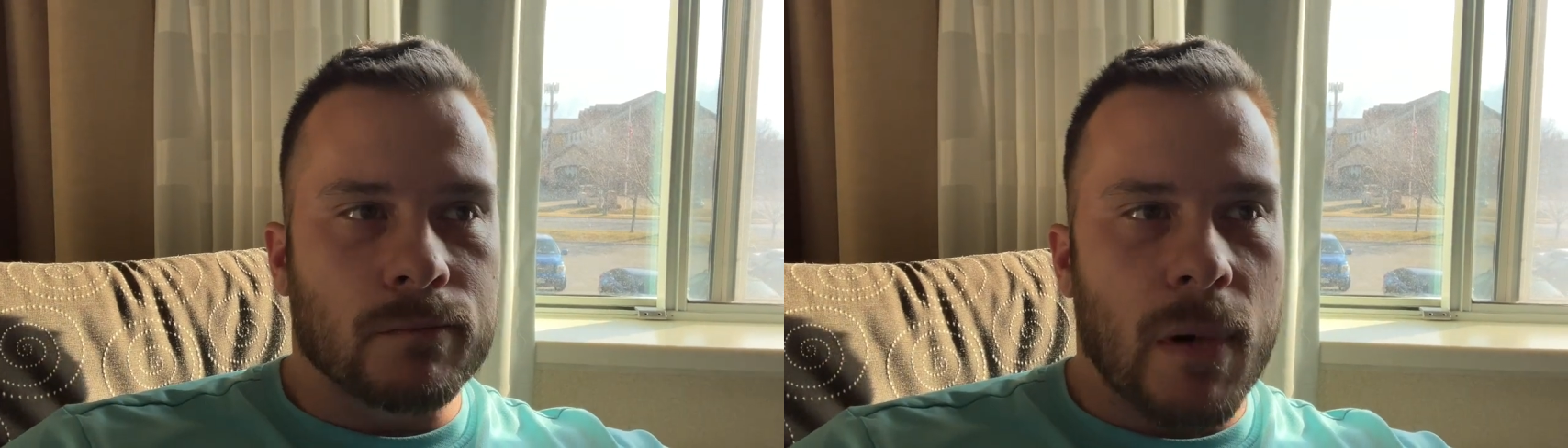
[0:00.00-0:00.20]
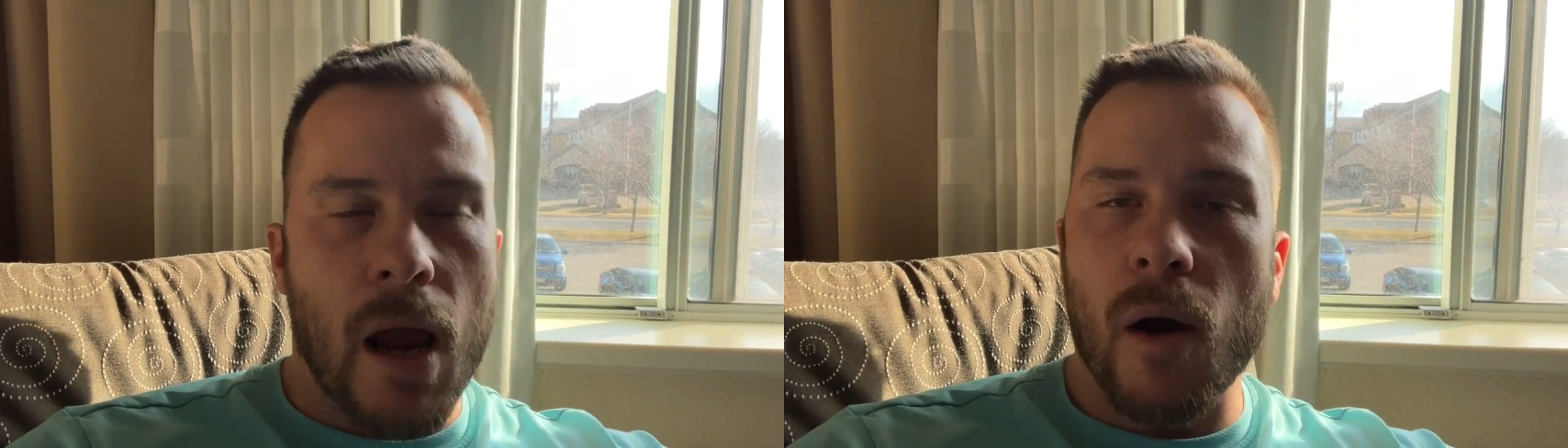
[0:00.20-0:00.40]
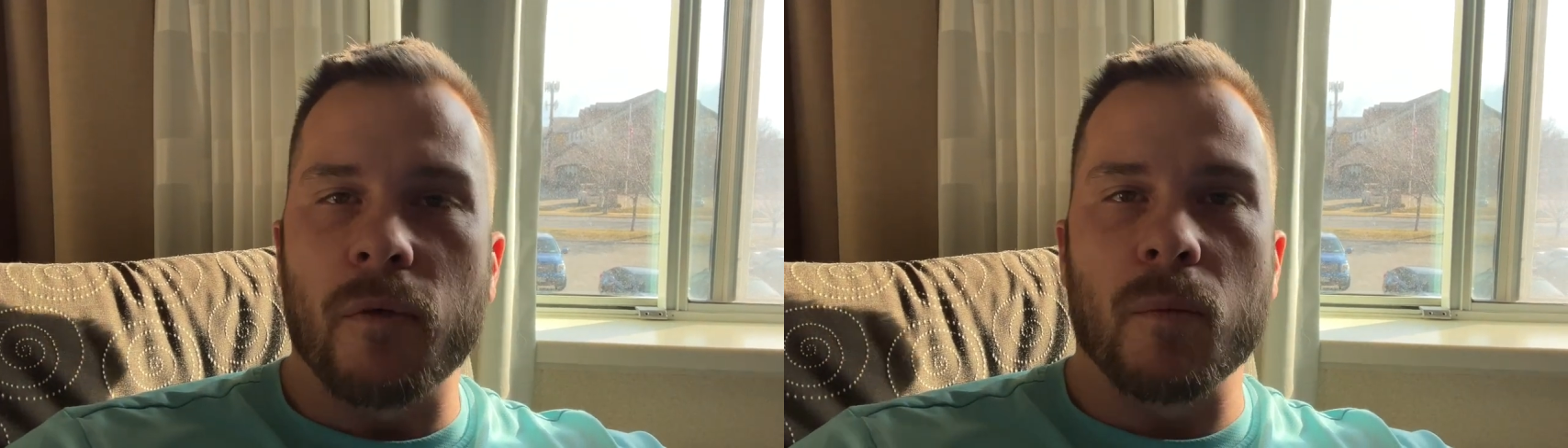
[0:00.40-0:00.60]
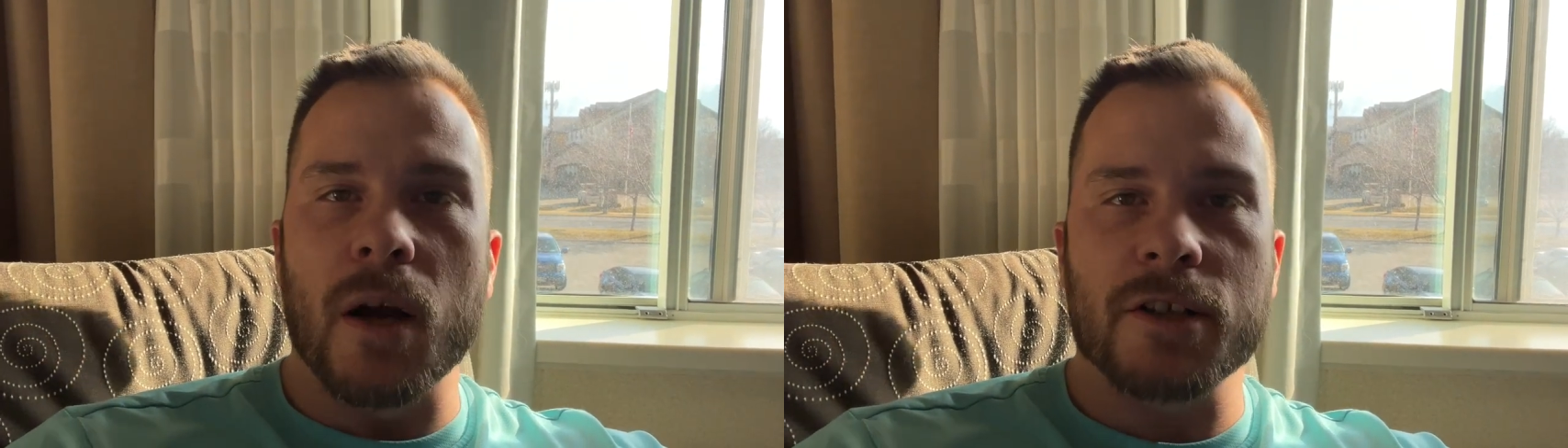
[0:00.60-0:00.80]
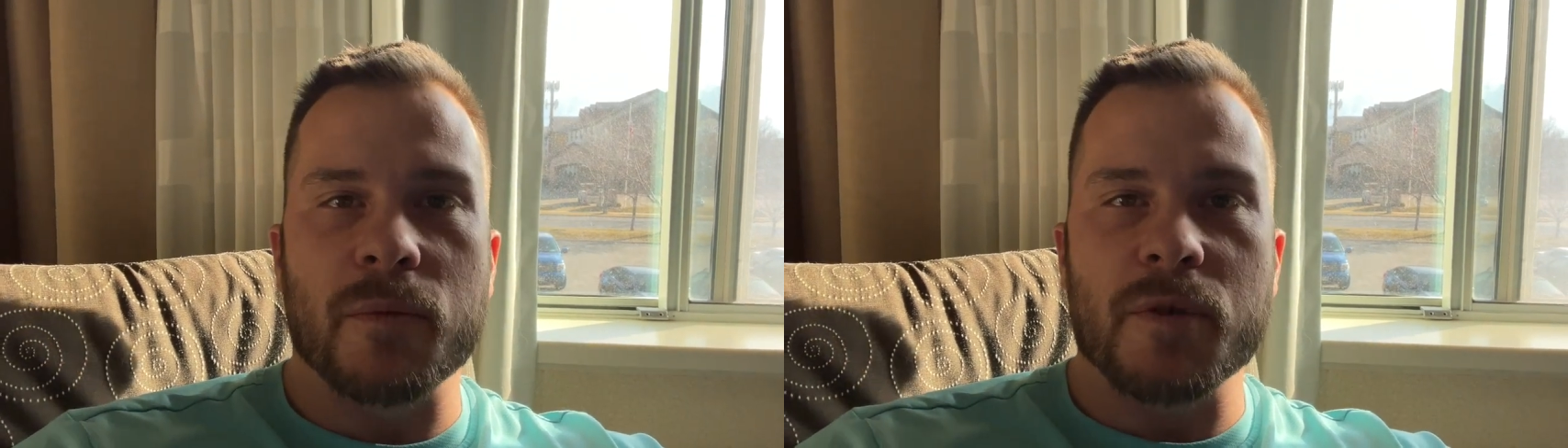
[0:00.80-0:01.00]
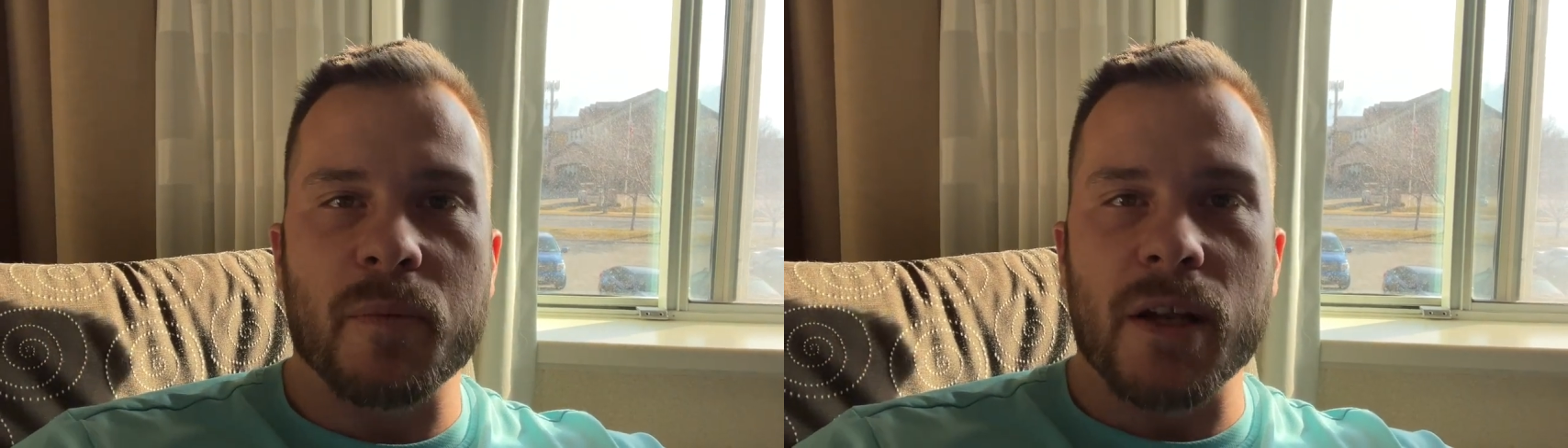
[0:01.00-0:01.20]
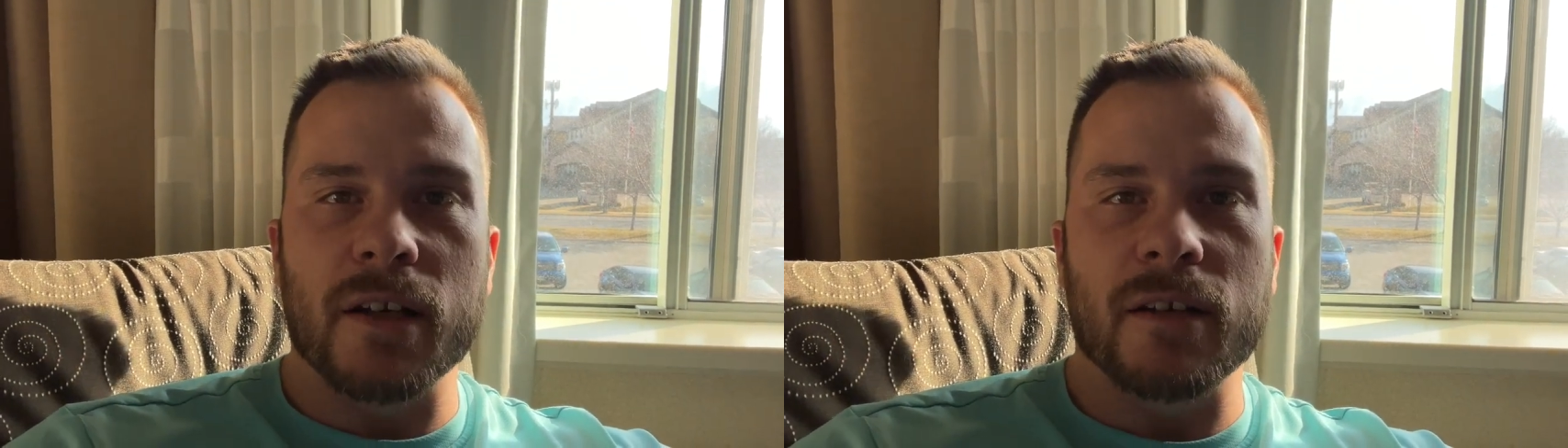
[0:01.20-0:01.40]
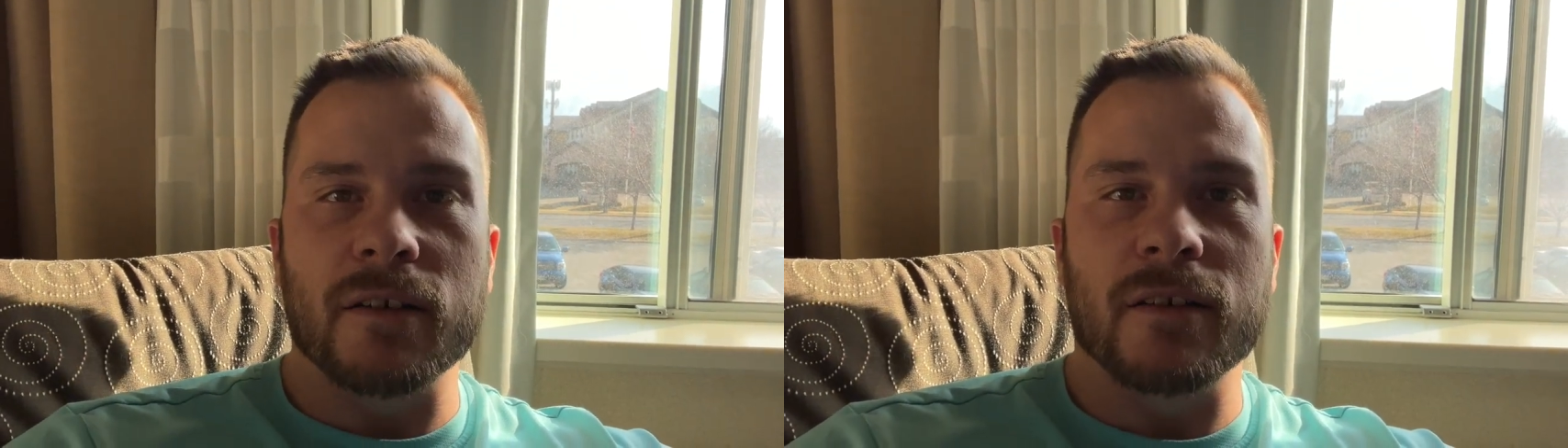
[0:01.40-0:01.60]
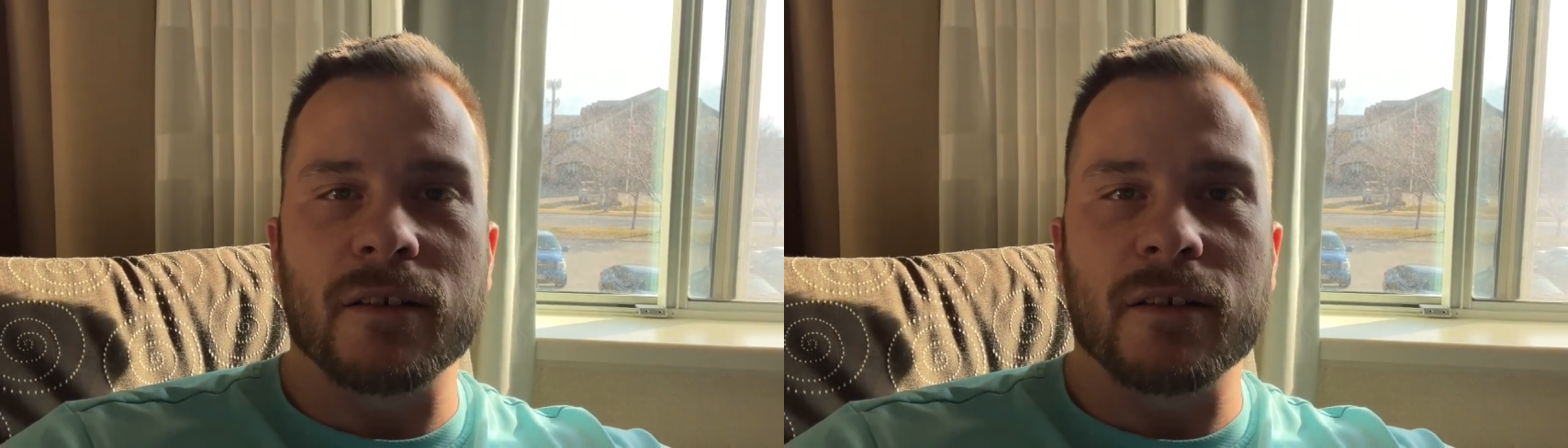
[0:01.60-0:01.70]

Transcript: however much I'm spending.